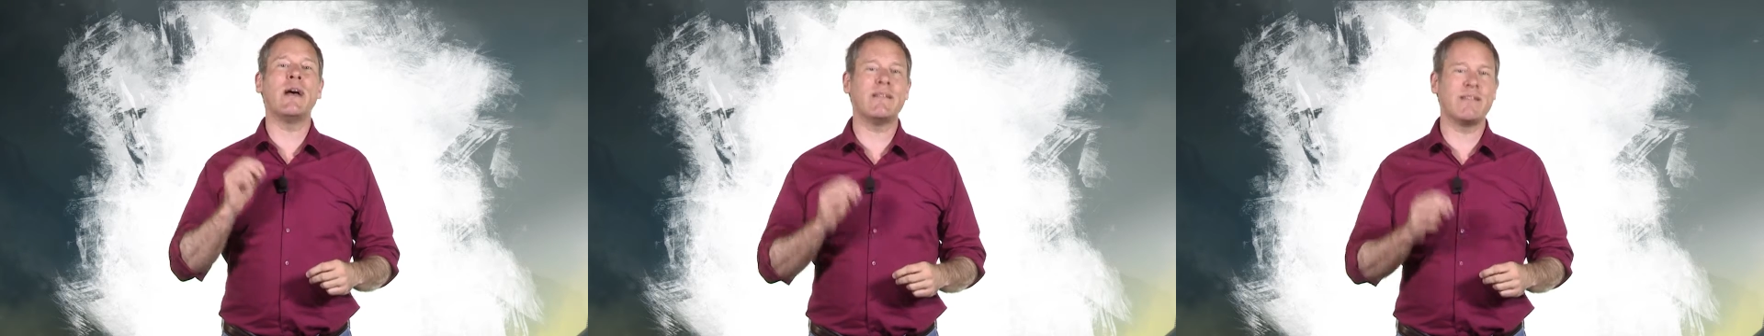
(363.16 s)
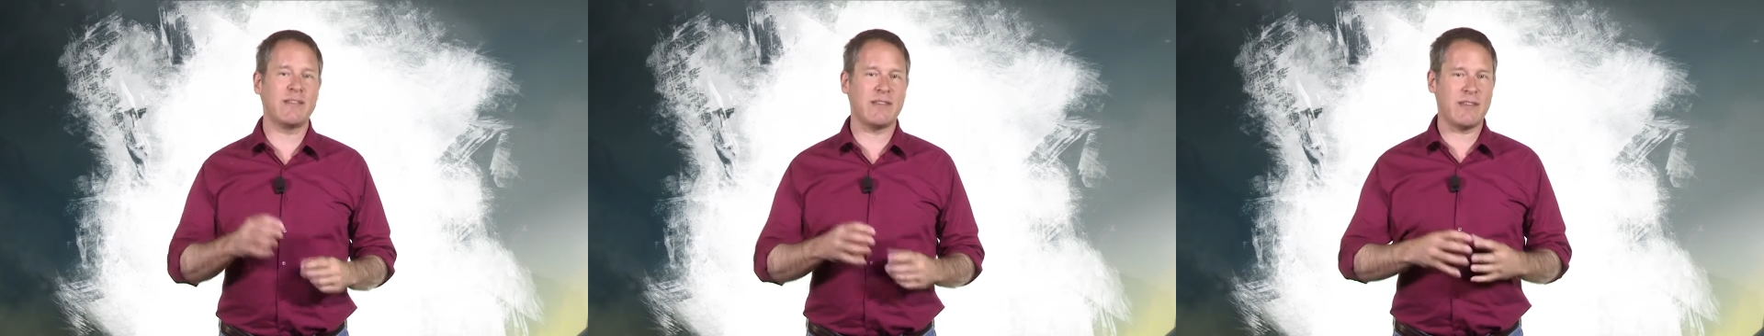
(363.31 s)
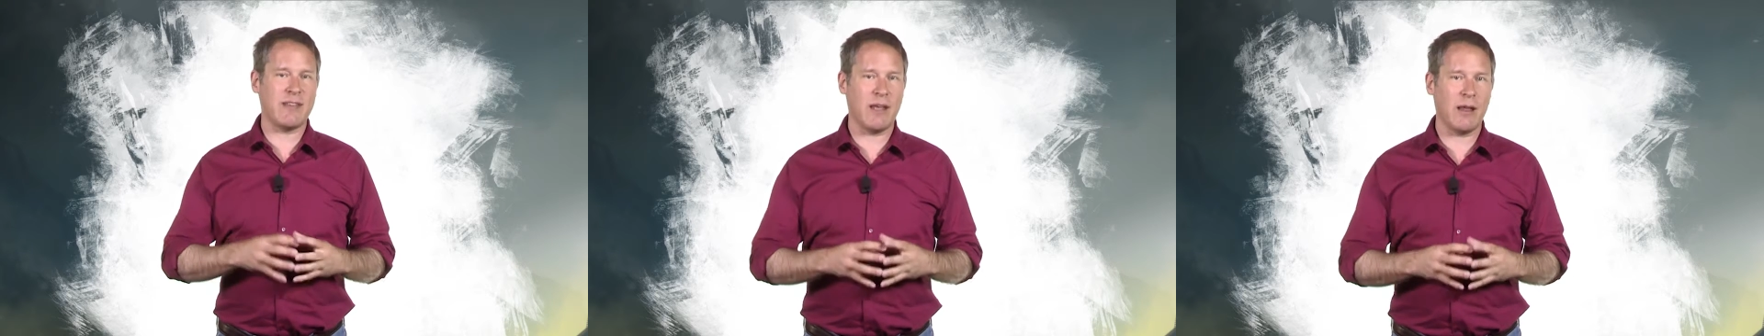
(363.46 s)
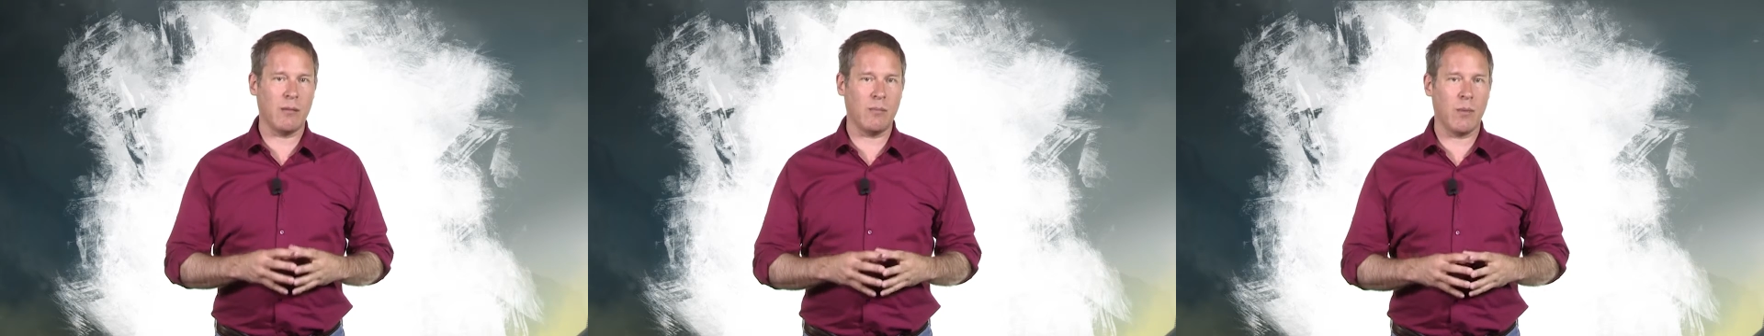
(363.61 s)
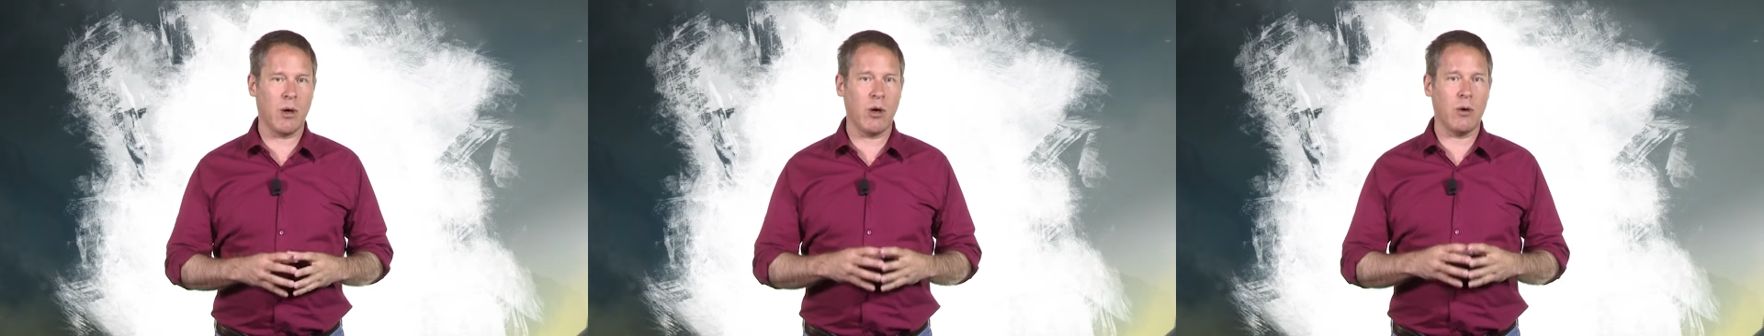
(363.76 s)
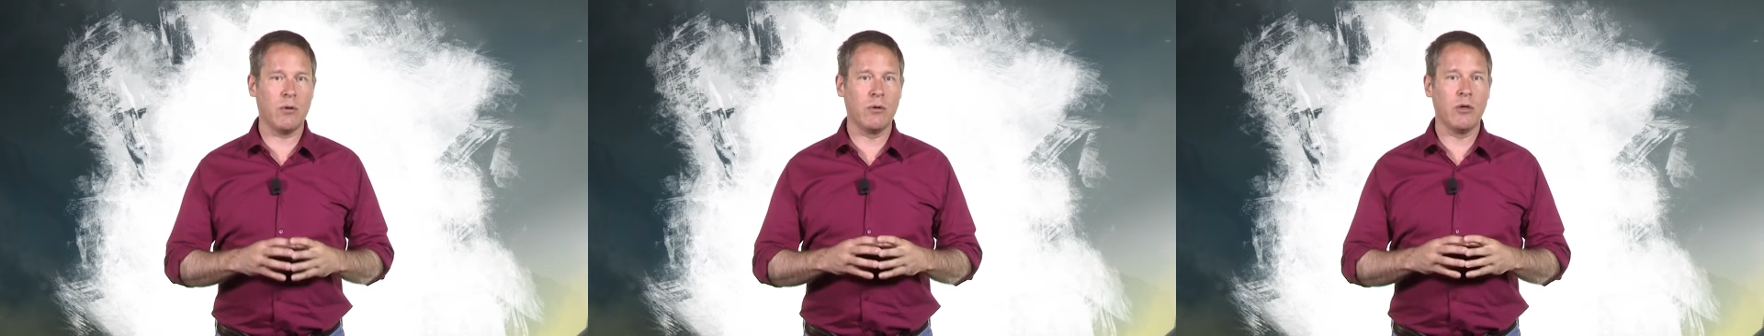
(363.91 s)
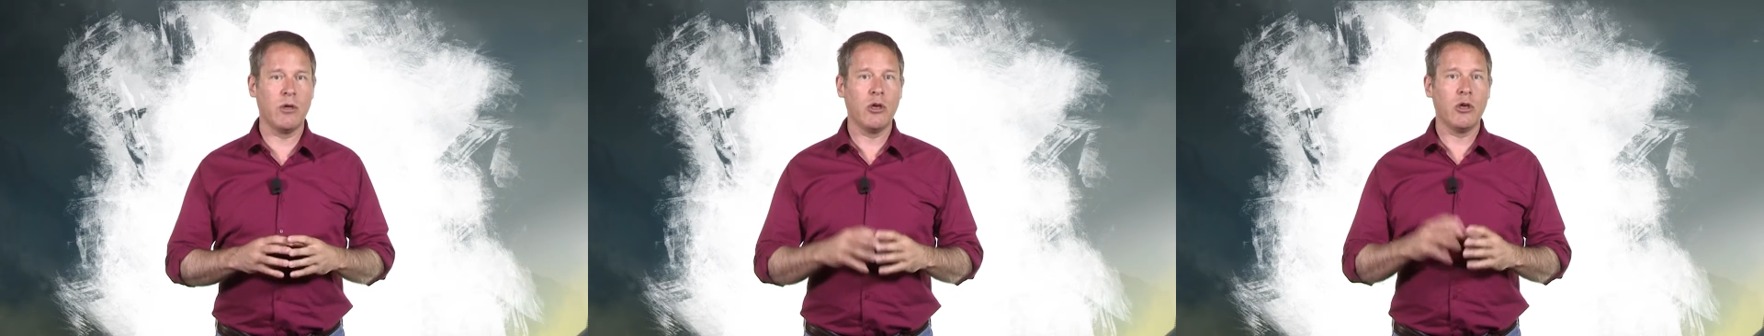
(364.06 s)

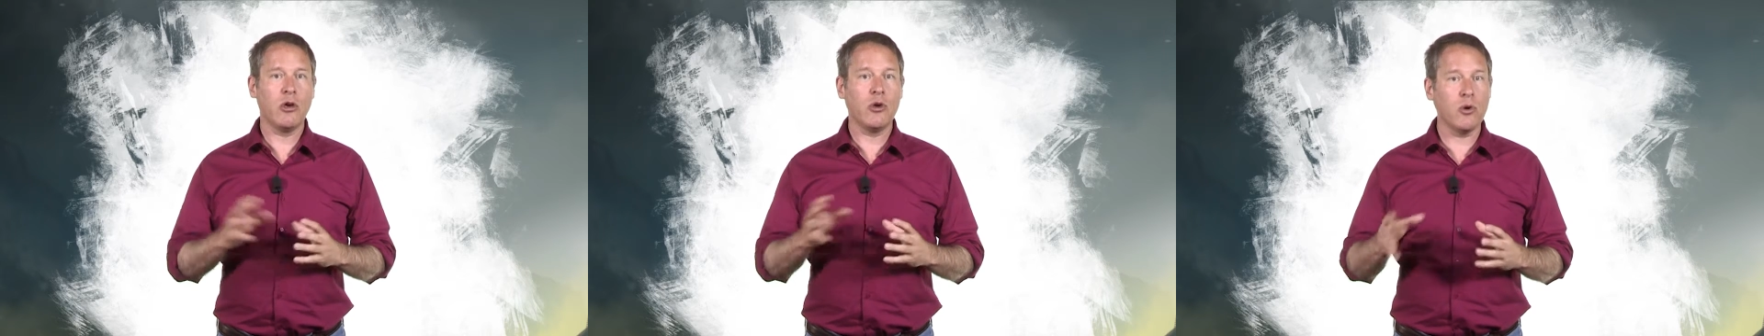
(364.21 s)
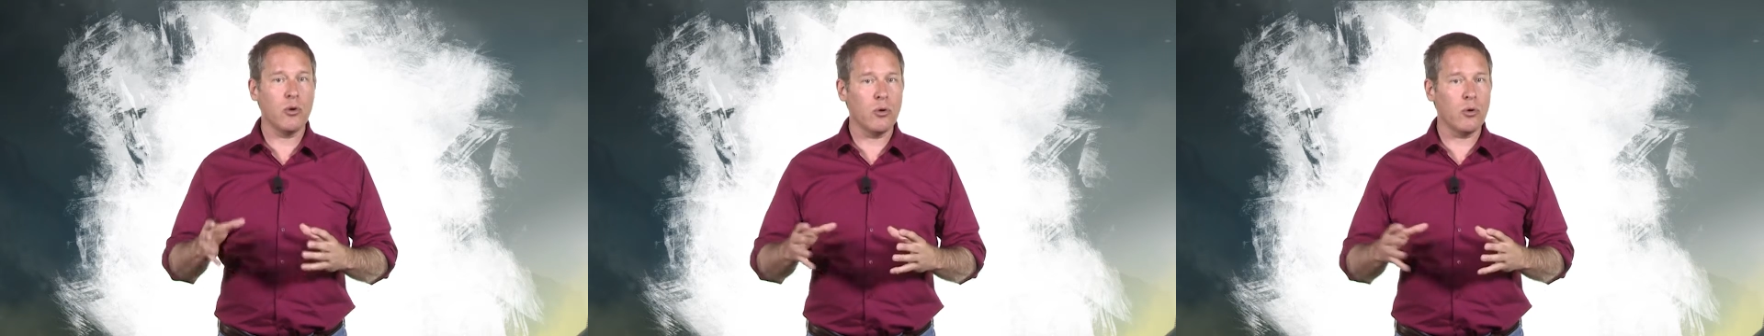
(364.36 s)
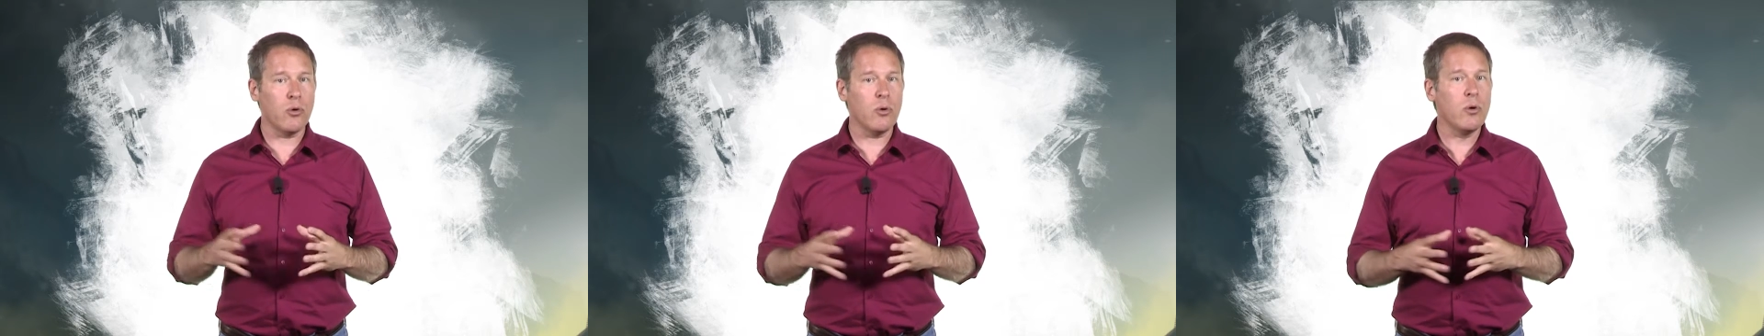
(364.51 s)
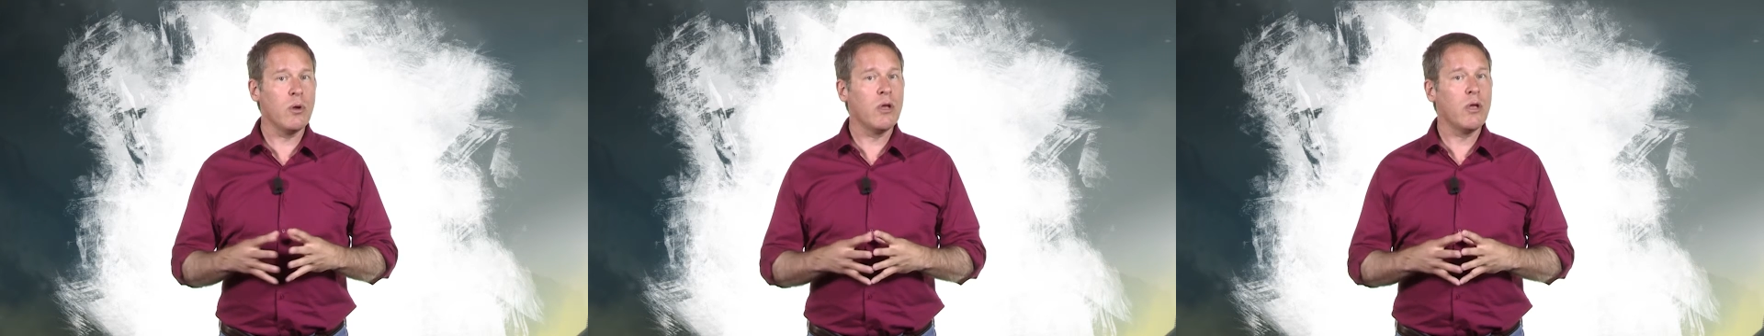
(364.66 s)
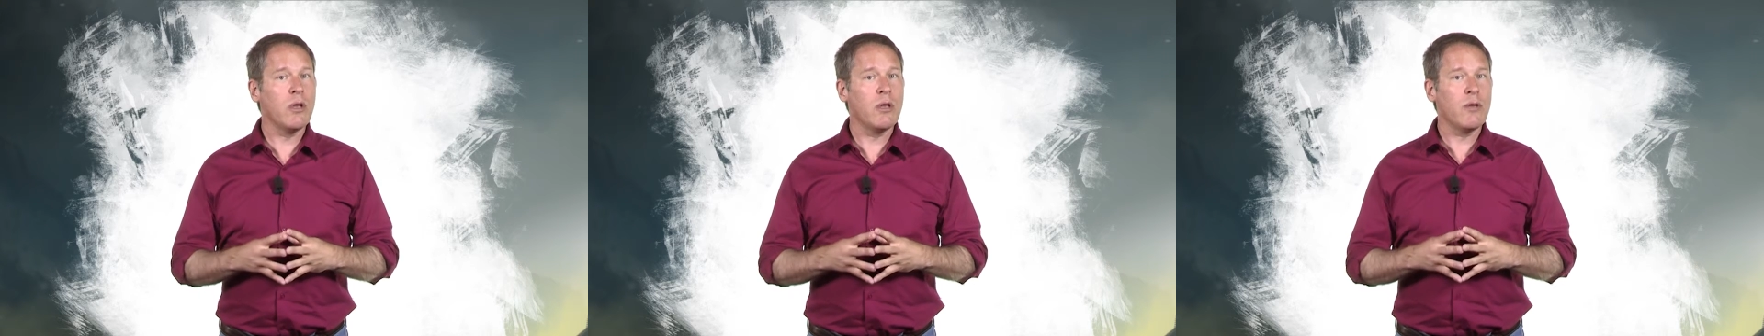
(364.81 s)
Anselmo, who,